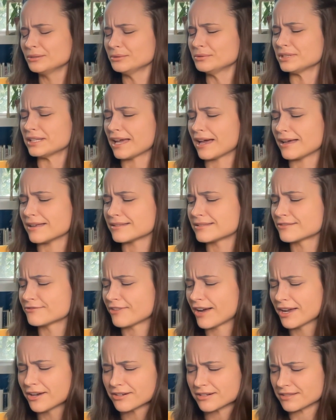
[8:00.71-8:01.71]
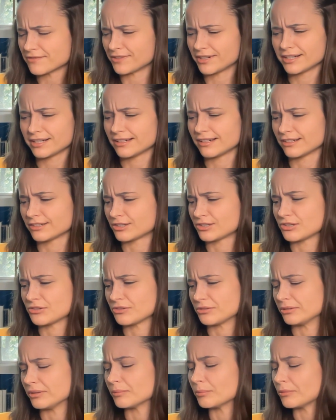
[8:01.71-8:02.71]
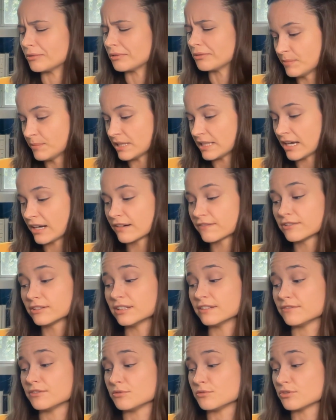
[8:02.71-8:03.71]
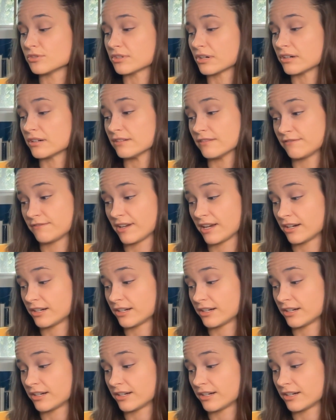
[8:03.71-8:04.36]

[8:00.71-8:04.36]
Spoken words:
yes, fire is very uncontrollable. Be careful if you start a fire.